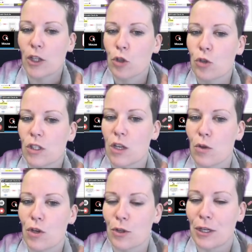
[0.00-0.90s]
what you see
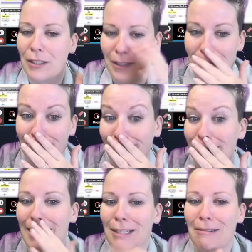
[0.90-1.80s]
when you see
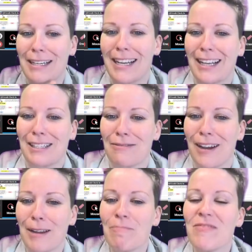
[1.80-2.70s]

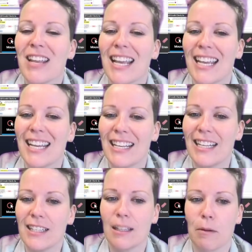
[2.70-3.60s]
Screencastify
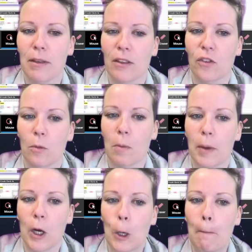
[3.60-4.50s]
is, let me make this a little bit
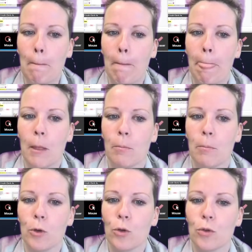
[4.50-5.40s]
bigger.
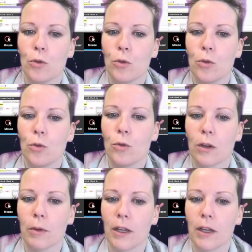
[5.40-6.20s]
Boo-doo-doo. There we go.